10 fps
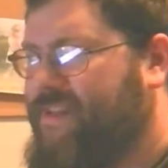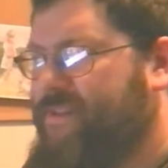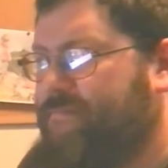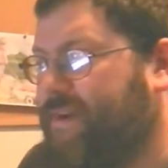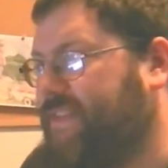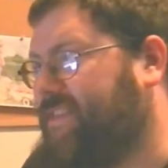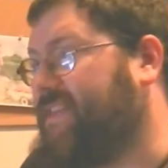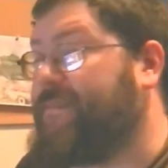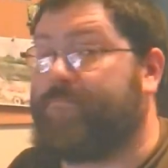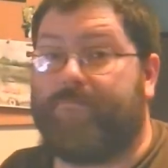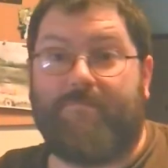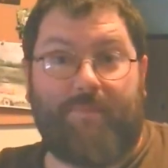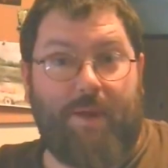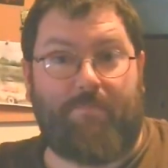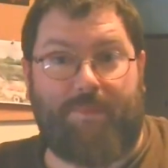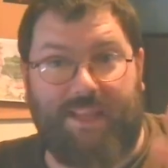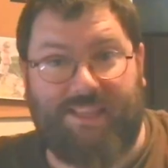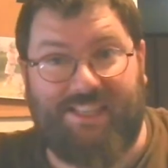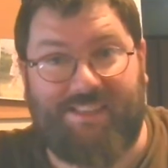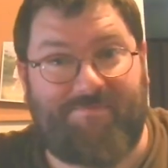But yep,
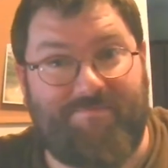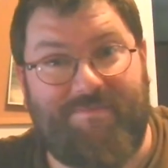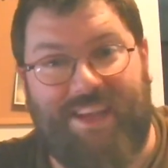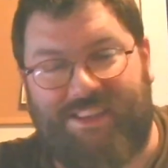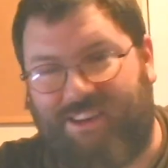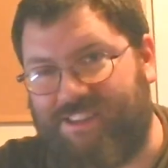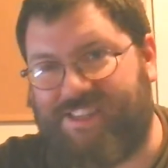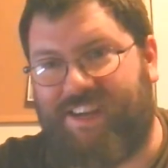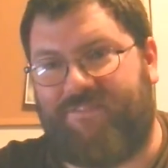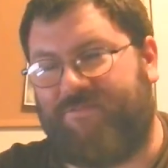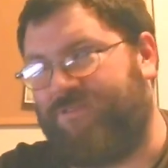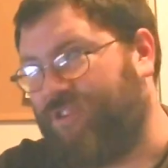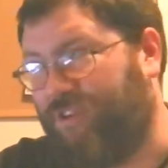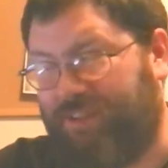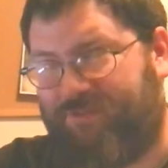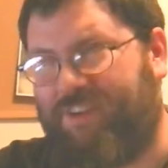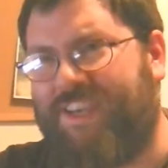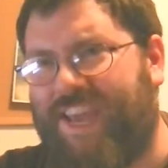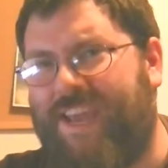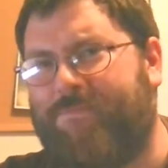that's all the stuff. Enjoy the free
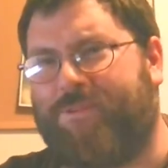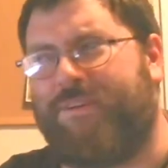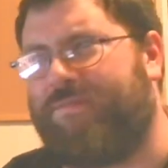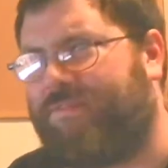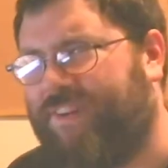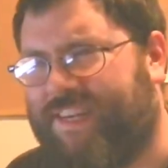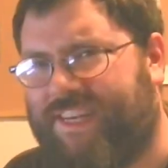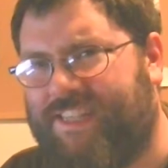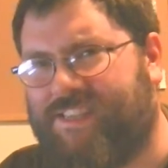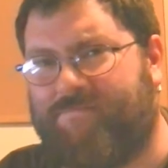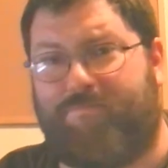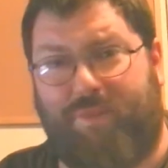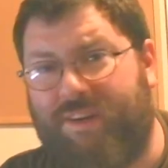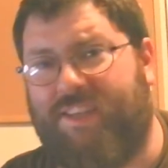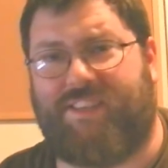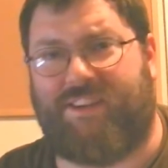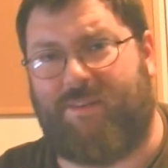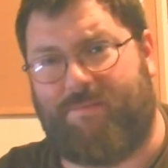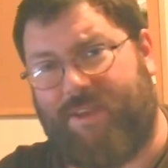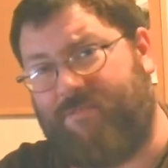games. Whoever the fuck gets them, please don't
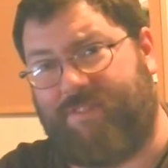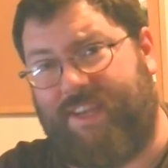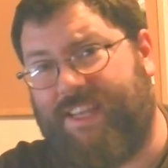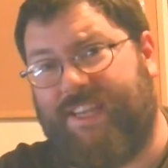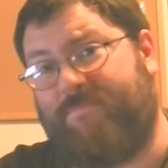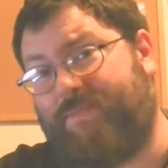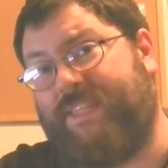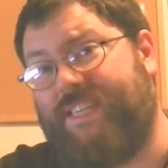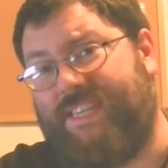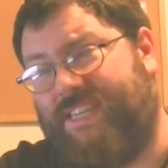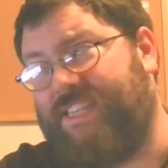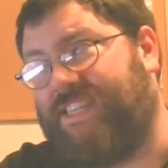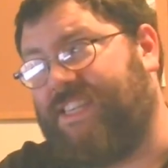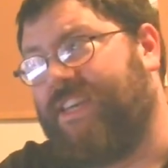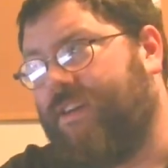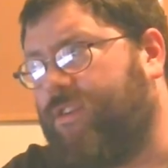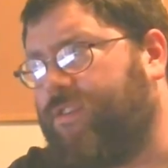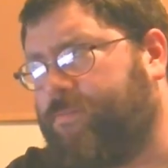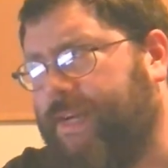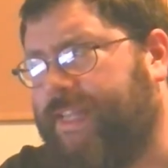be greedy, please. Of course,
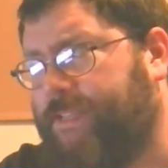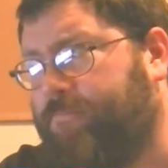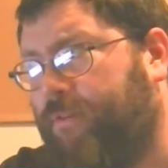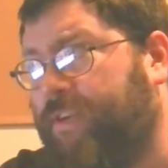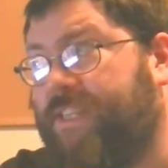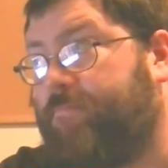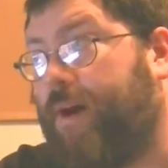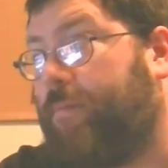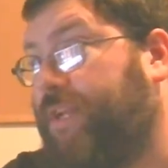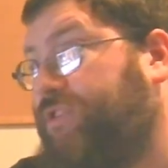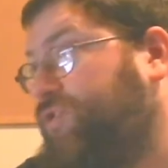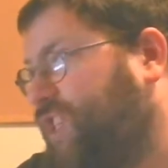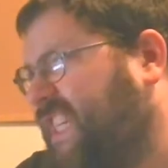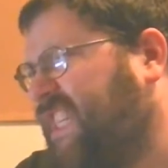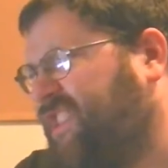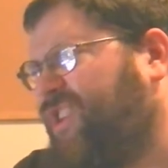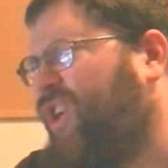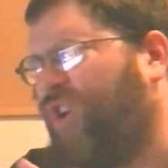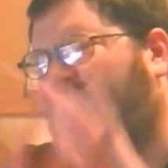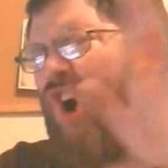by this point, it's probably too late. It's all
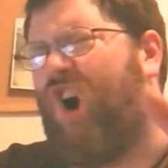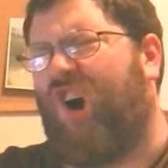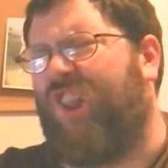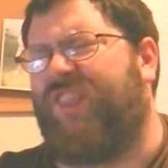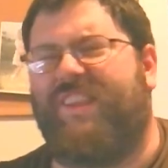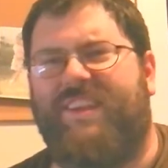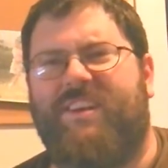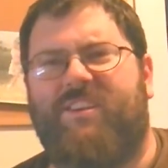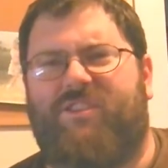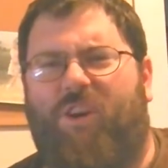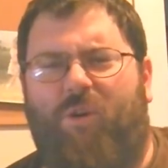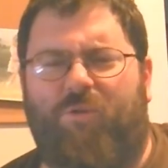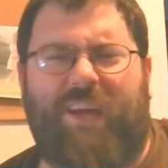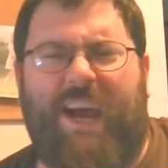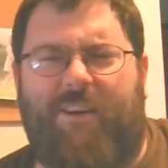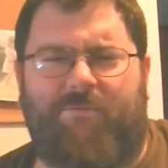gone. Sold out.